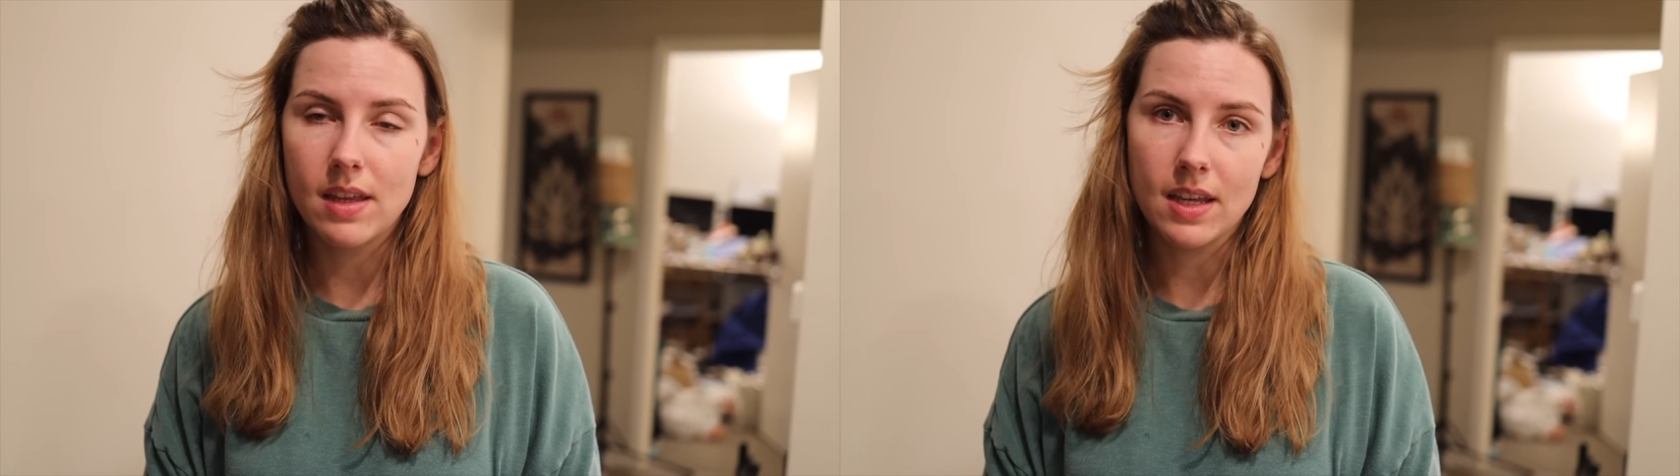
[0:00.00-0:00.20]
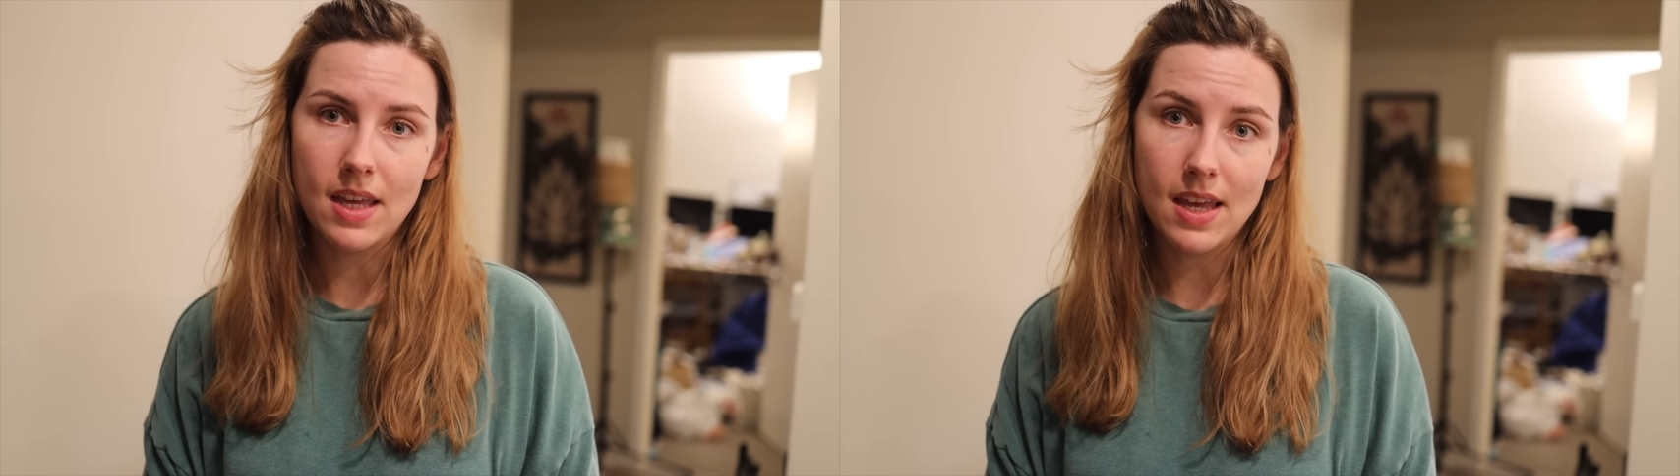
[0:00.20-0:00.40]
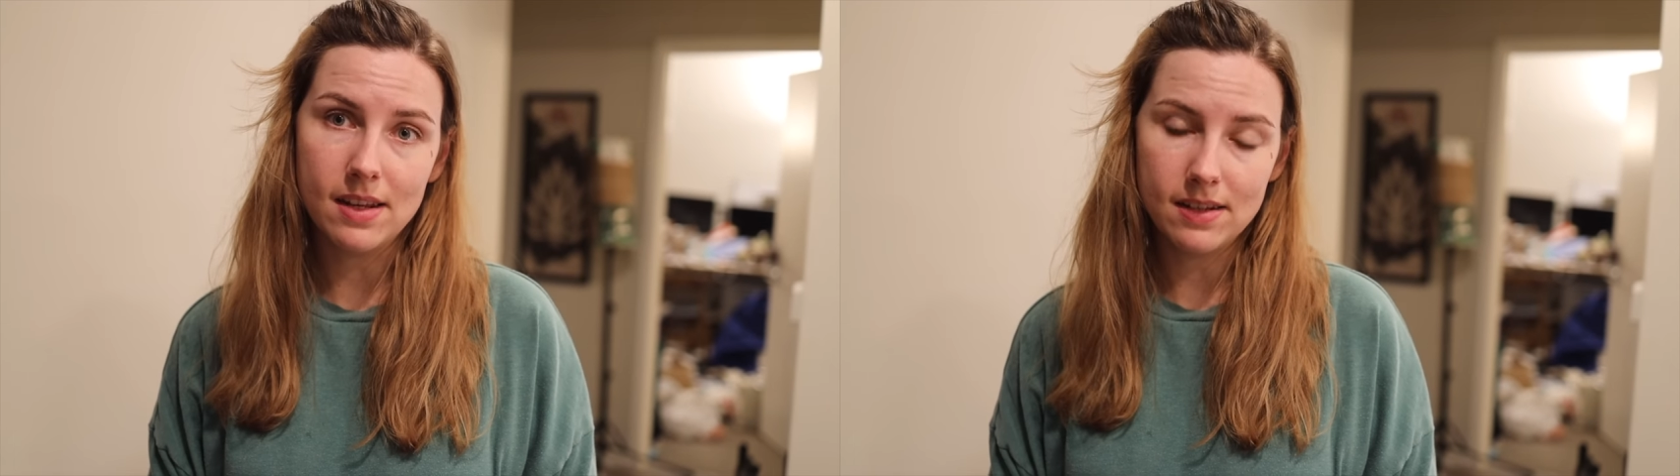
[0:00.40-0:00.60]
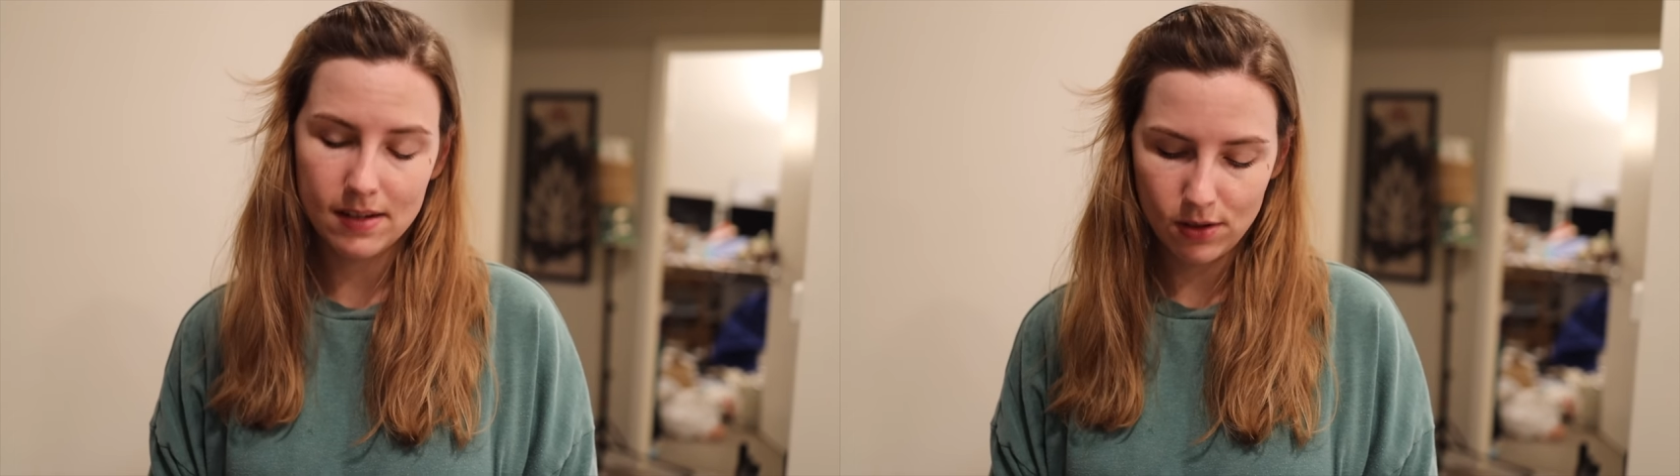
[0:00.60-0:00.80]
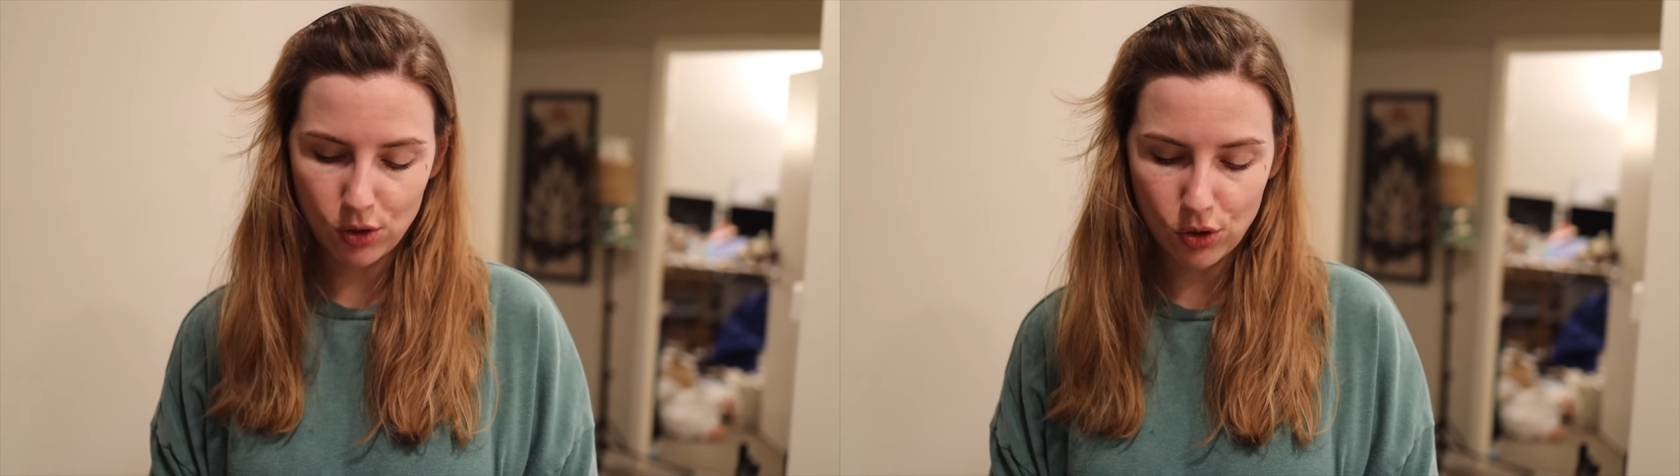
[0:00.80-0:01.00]
the
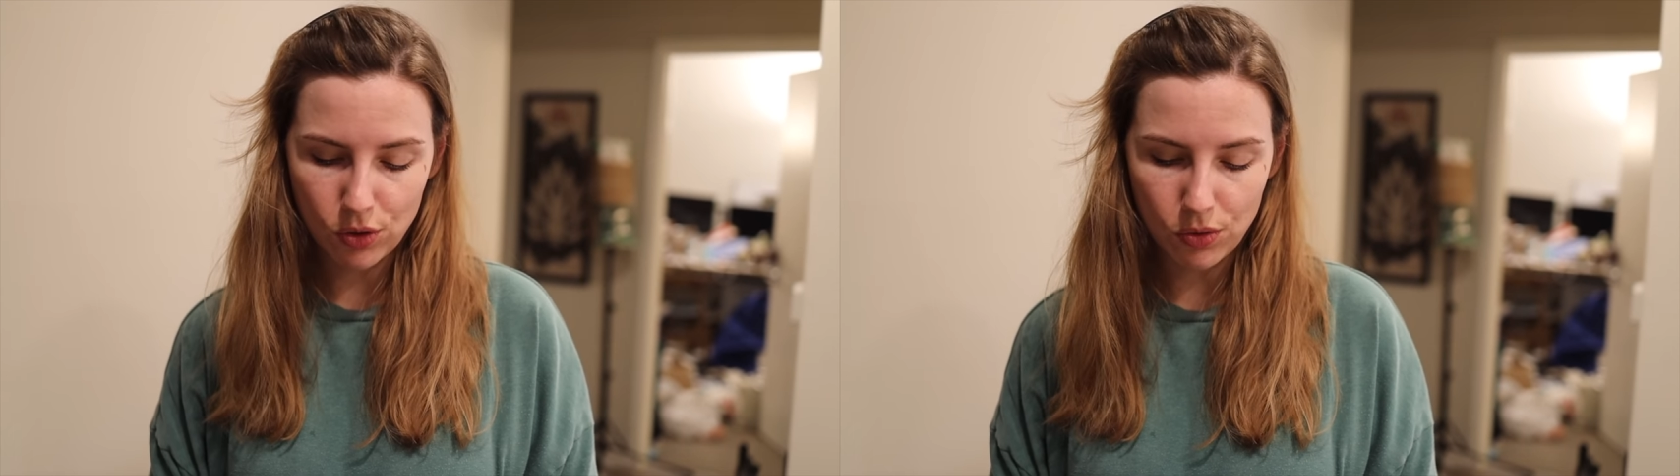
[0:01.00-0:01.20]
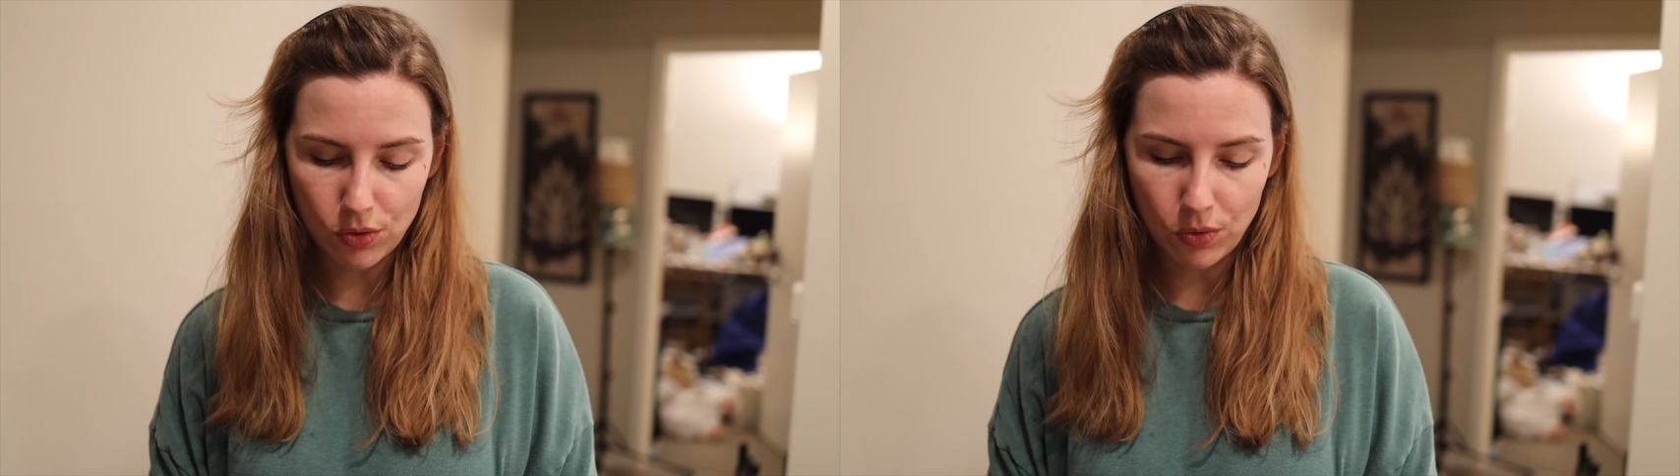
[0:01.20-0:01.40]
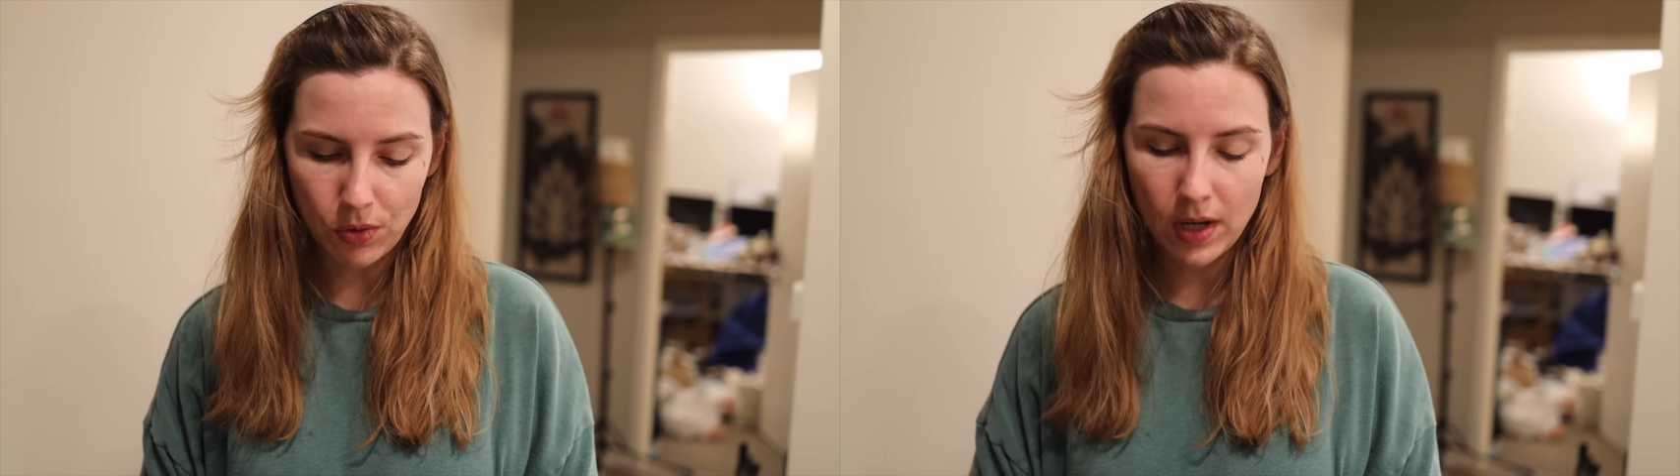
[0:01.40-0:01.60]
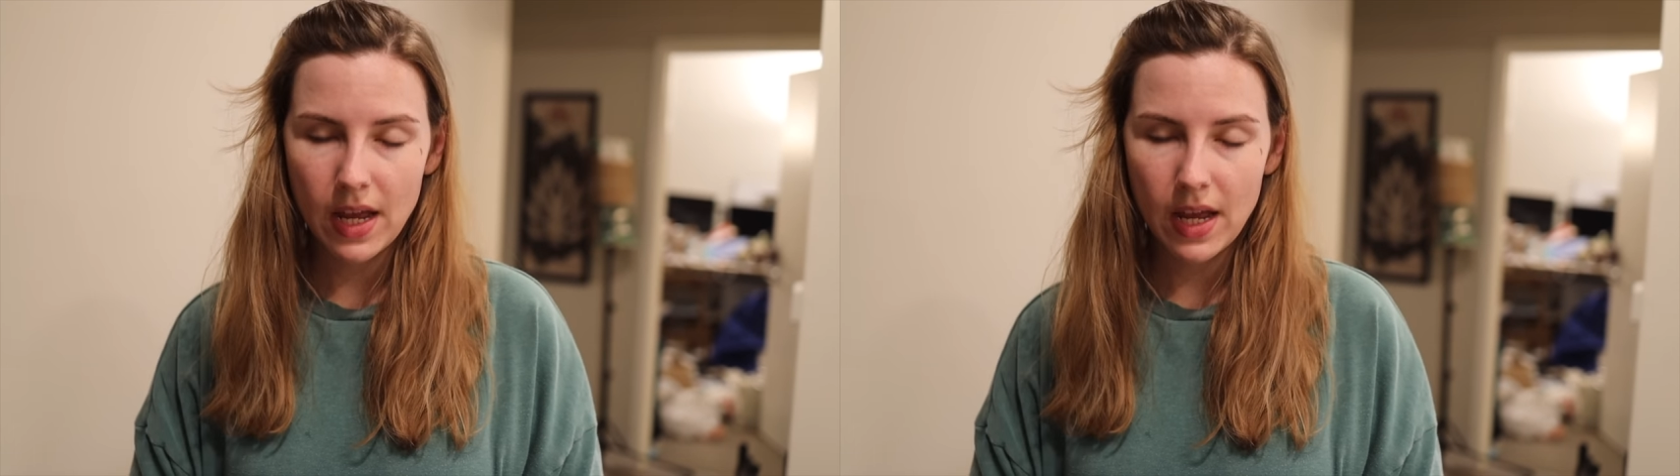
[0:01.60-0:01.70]
kit to